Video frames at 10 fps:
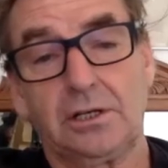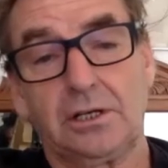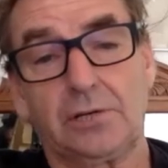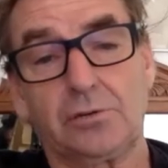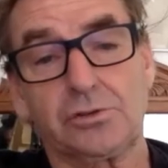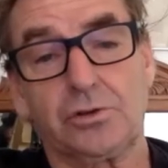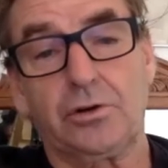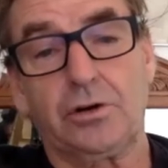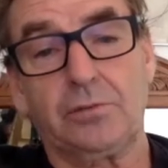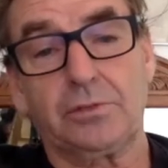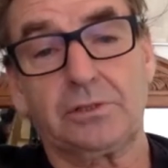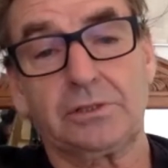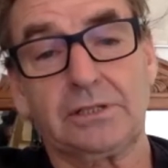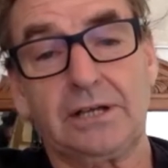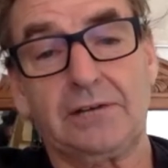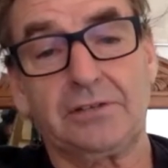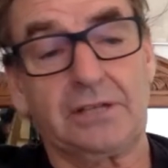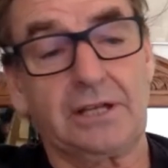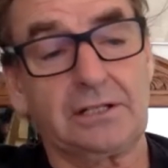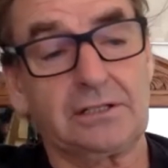it was all right. But after
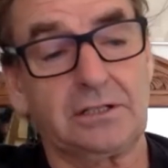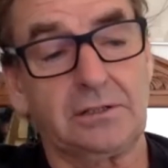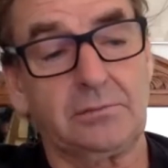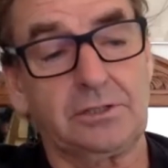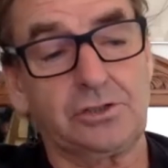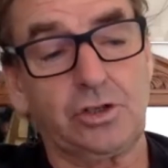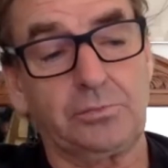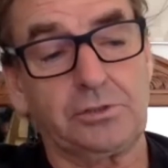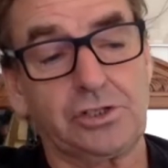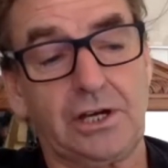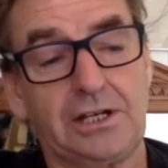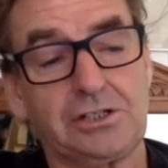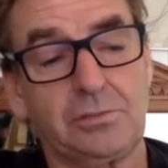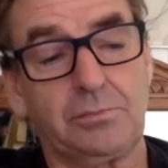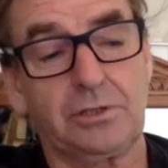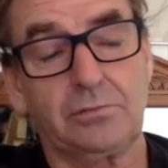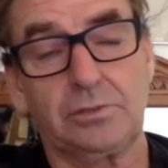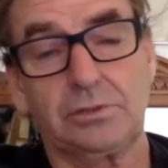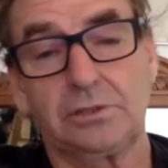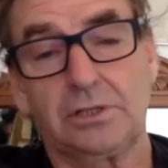that, it chopped and changed a bit.
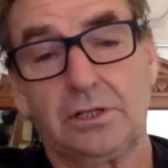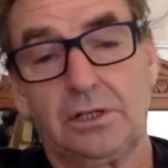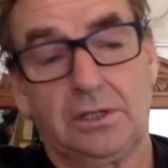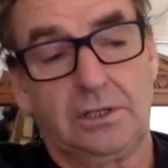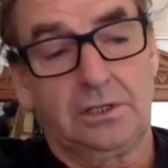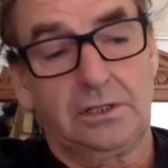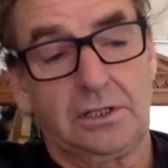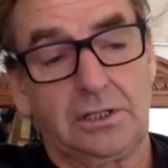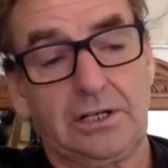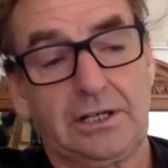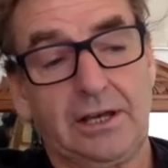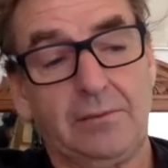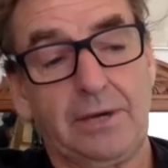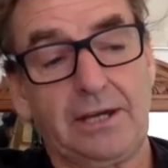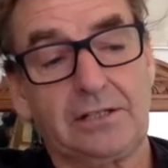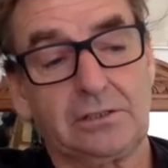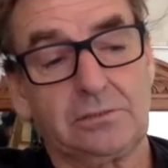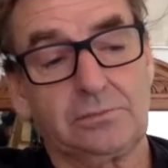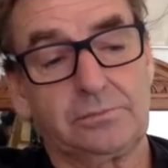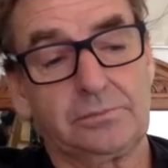And I came back
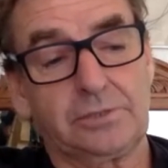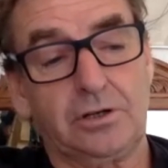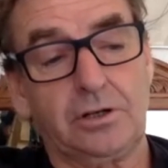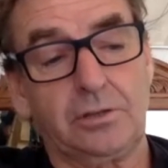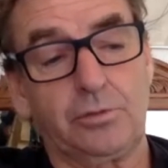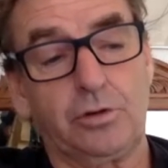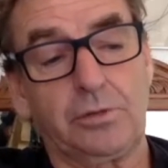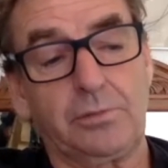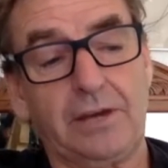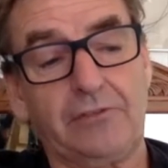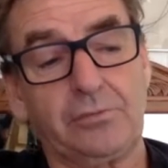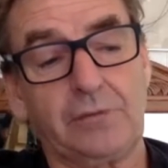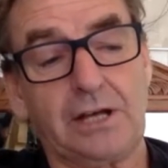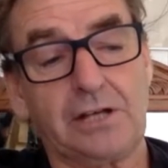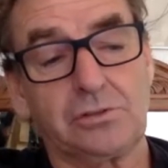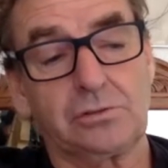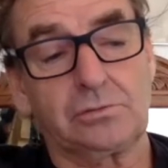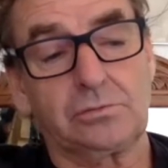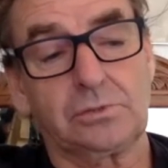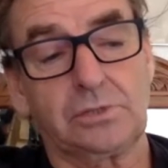to the guy that brought me back from
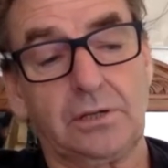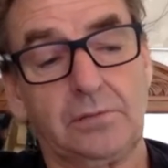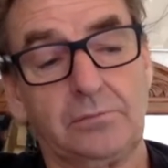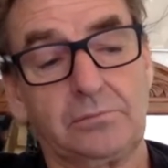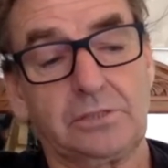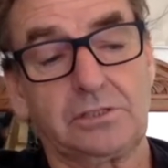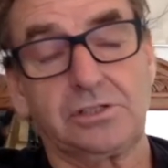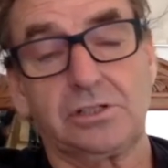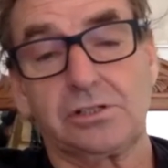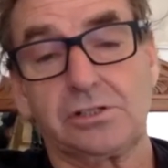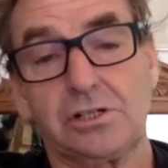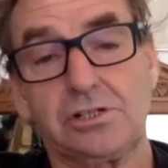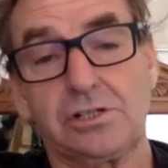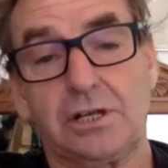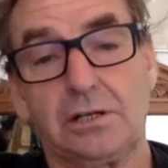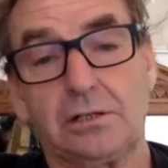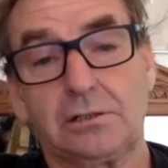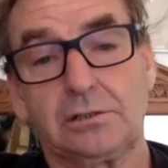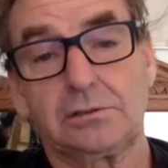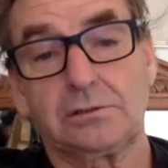Arsenal, didn't see the season out,
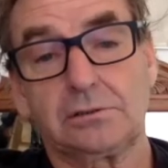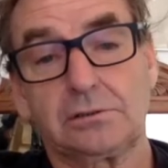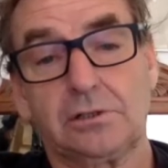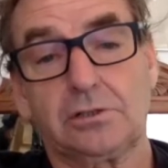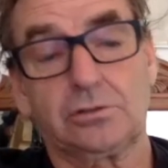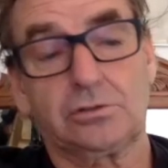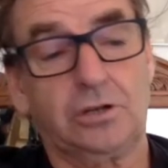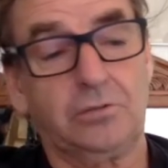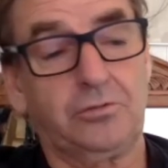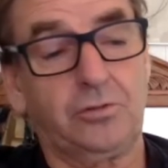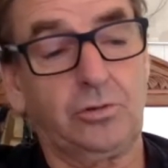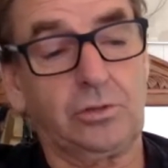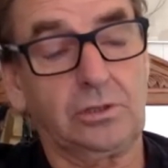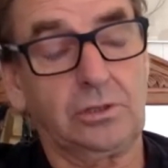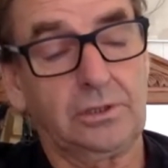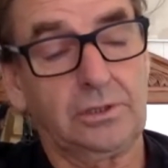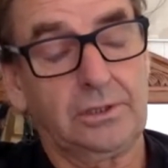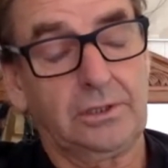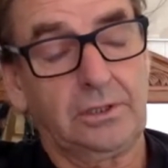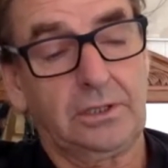a guy called Tom Ford.
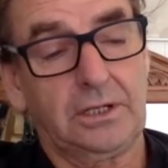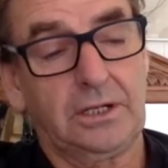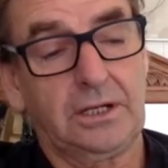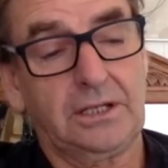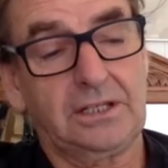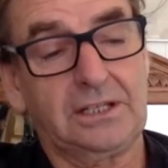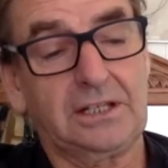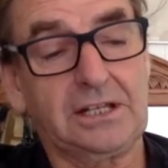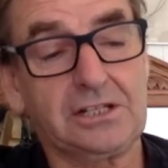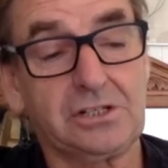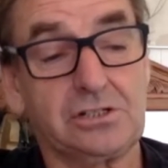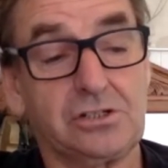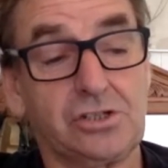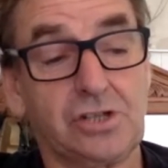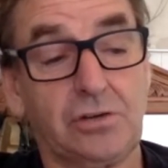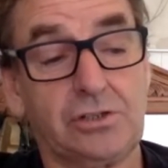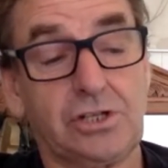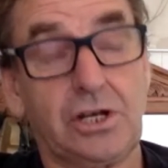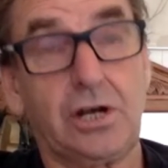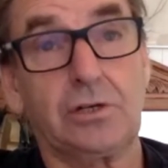And then the next season, Jerry
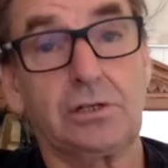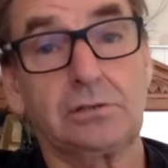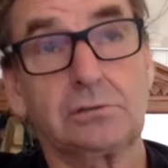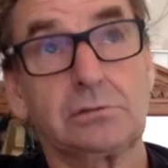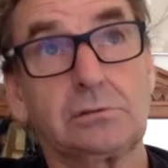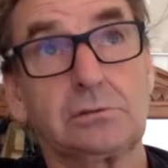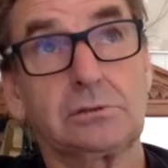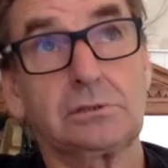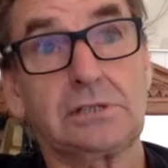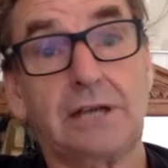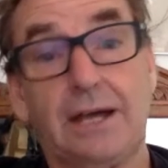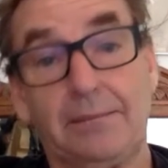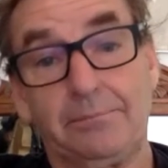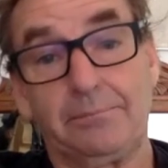Childy came.